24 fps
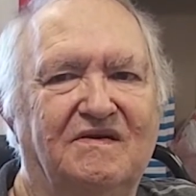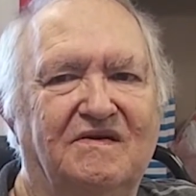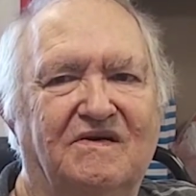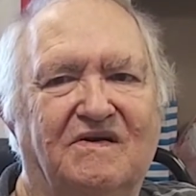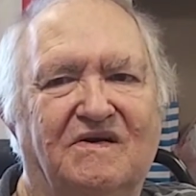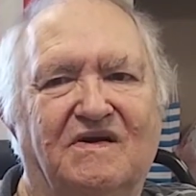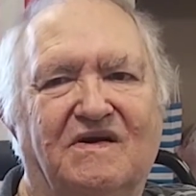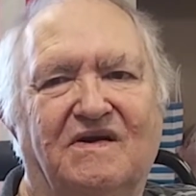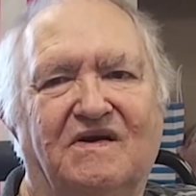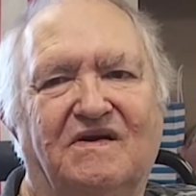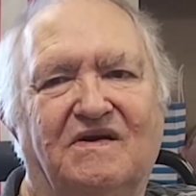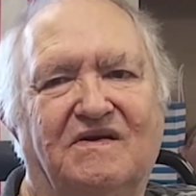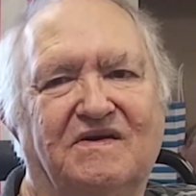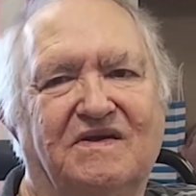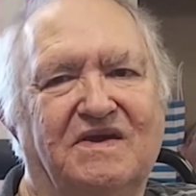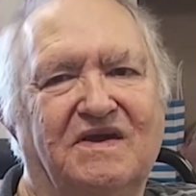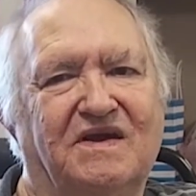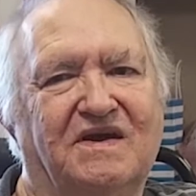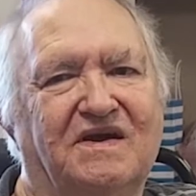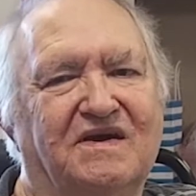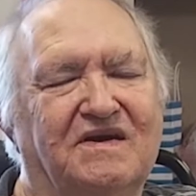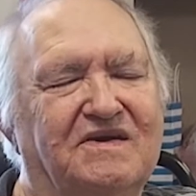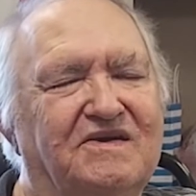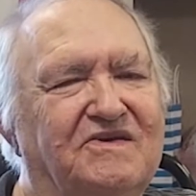Oh,
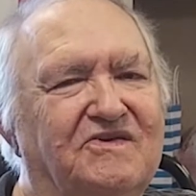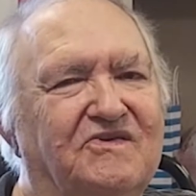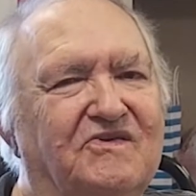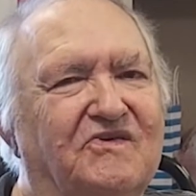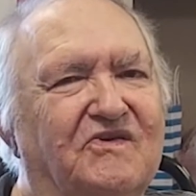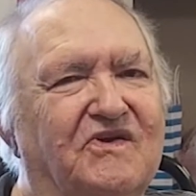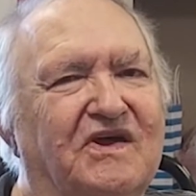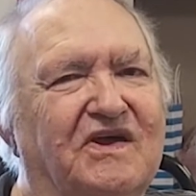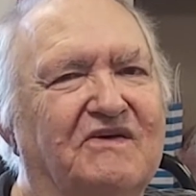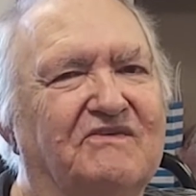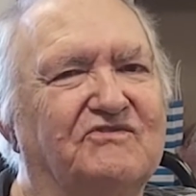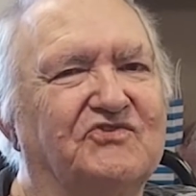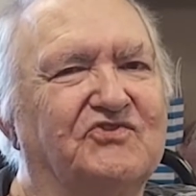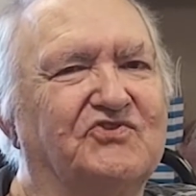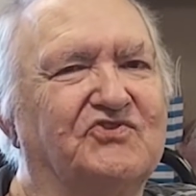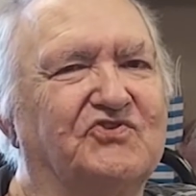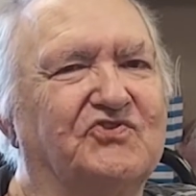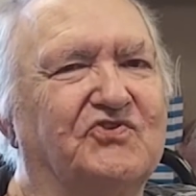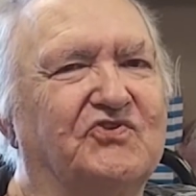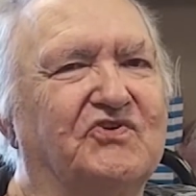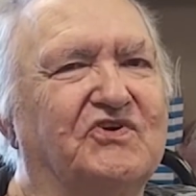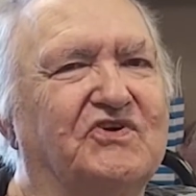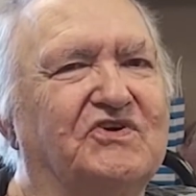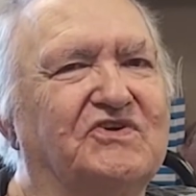yeah, you don't have a
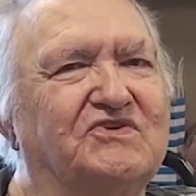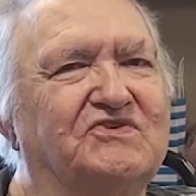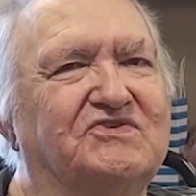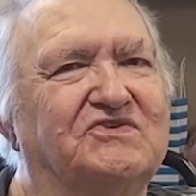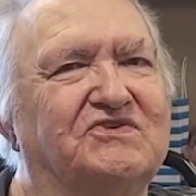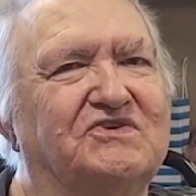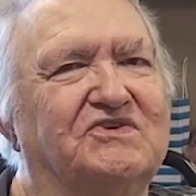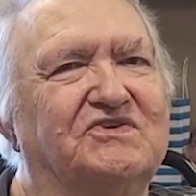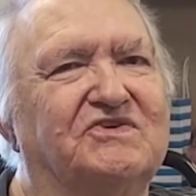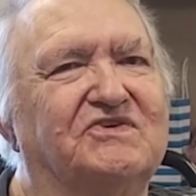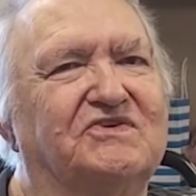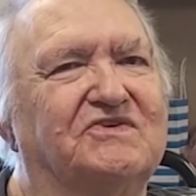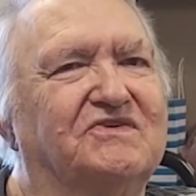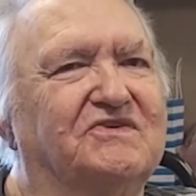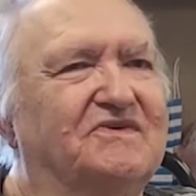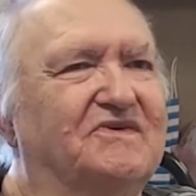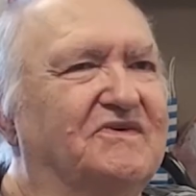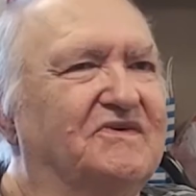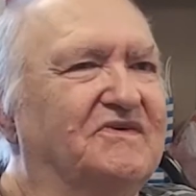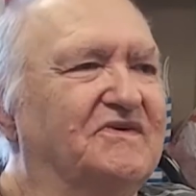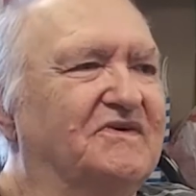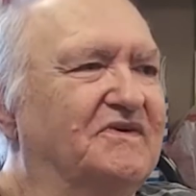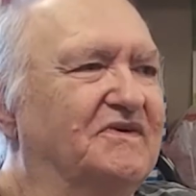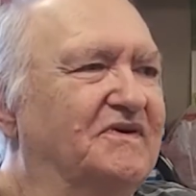choice. You
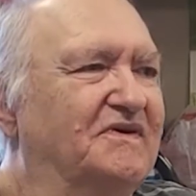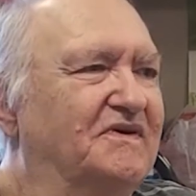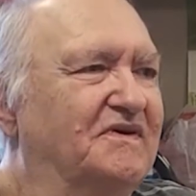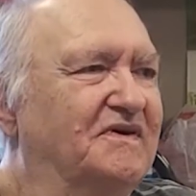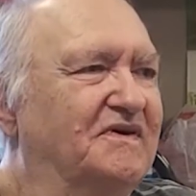know.